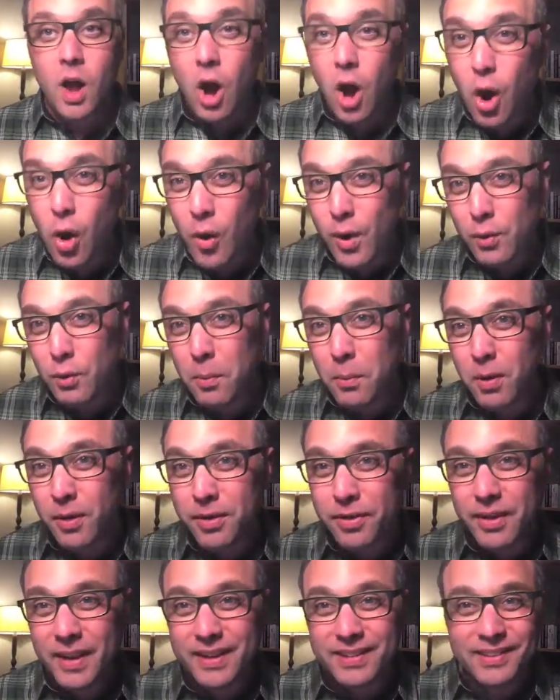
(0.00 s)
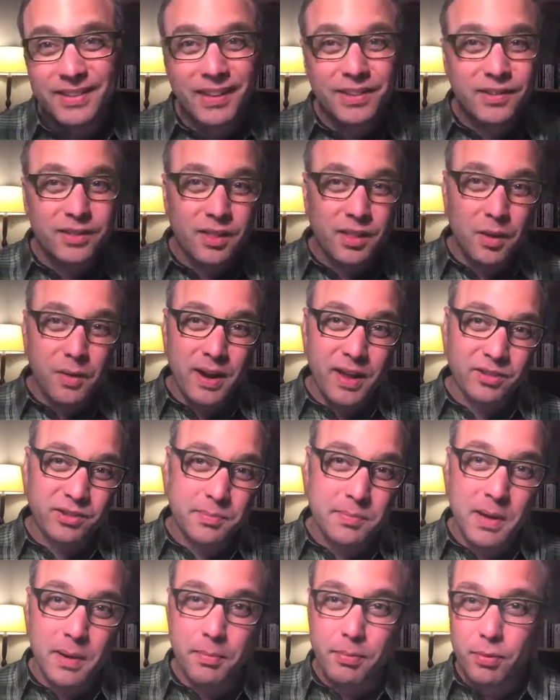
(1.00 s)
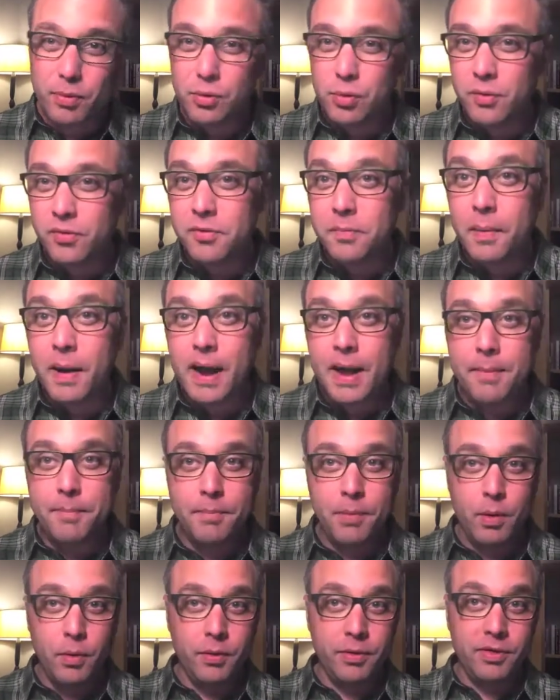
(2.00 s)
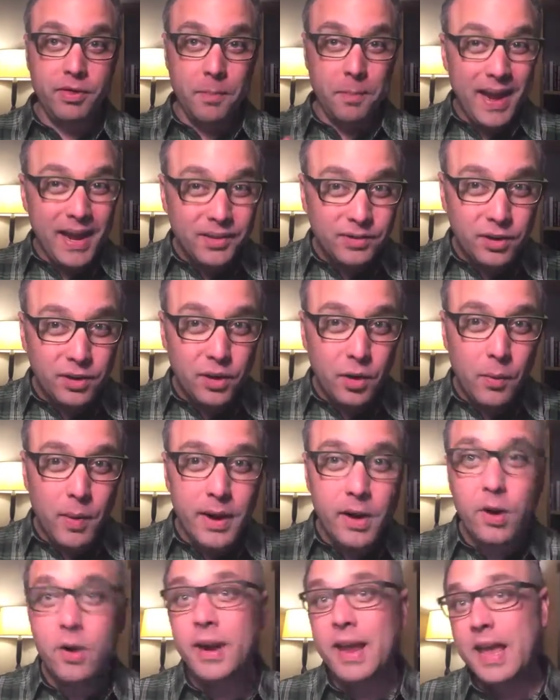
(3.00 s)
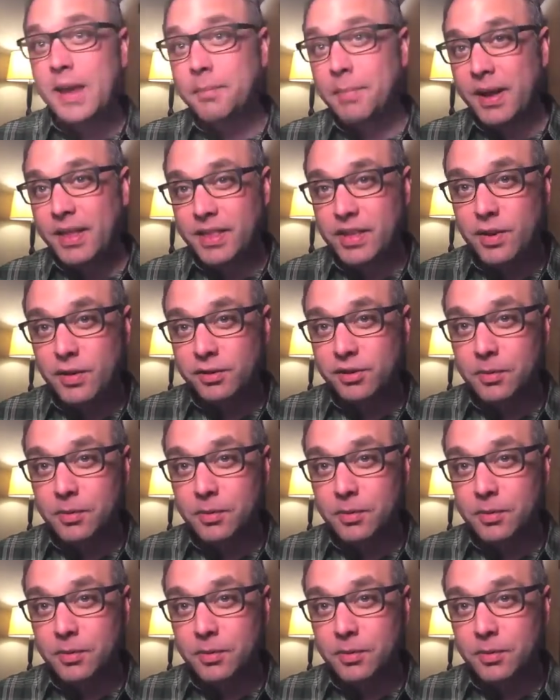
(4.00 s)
Oh, and one more thing, since the loan has to be approved by both the bank's underwriter and by the U.S.